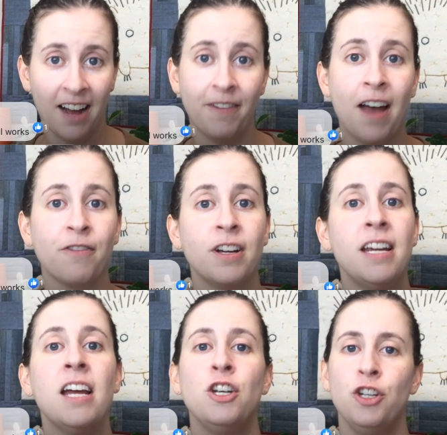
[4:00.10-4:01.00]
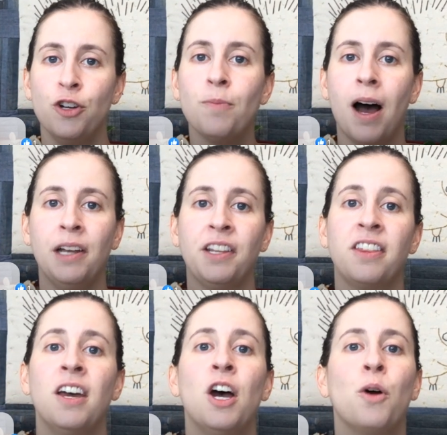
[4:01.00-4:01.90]
of every new
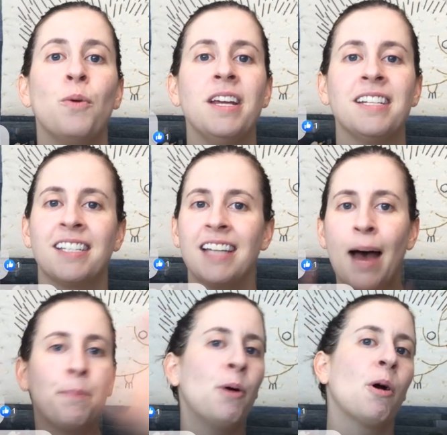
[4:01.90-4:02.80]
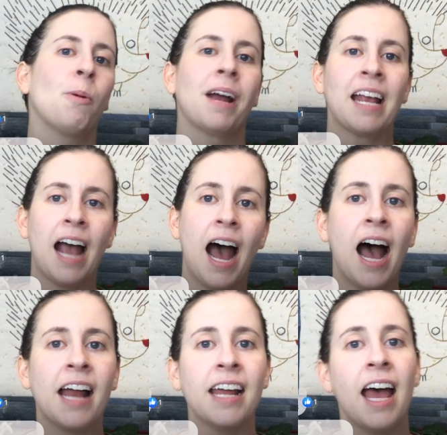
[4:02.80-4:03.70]
month we stop what we're working
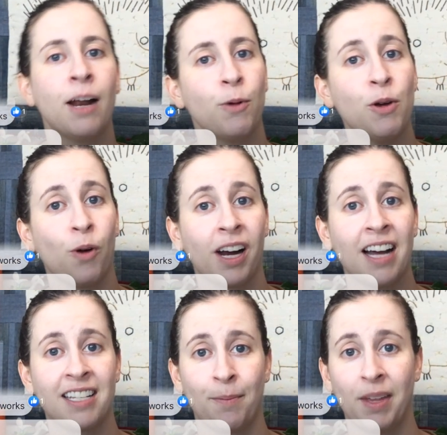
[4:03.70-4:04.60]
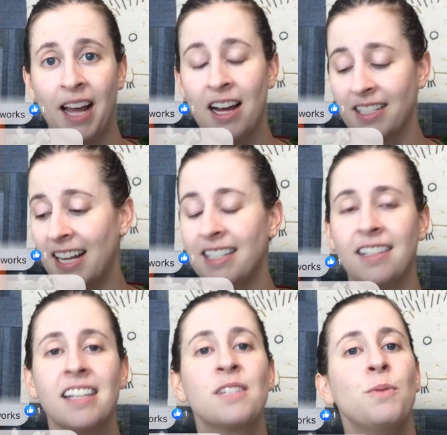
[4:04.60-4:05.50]
on and we work on something else. And
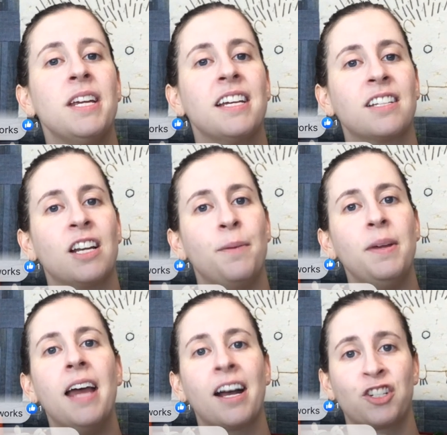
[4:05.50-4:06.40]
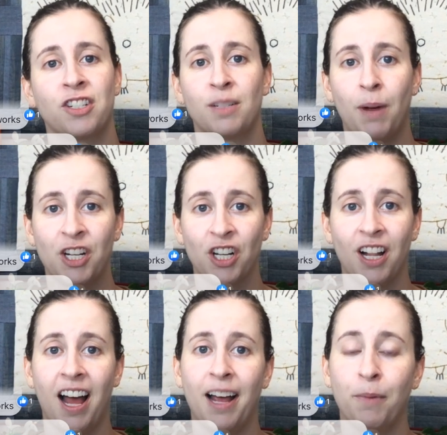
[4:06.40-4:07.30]
this week is going to be extra
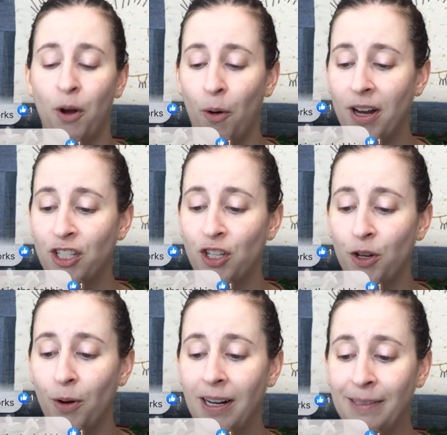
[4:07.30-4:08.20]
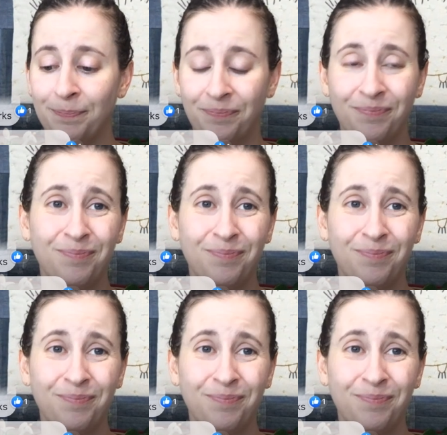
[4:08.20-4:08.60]
special. I'm going to um,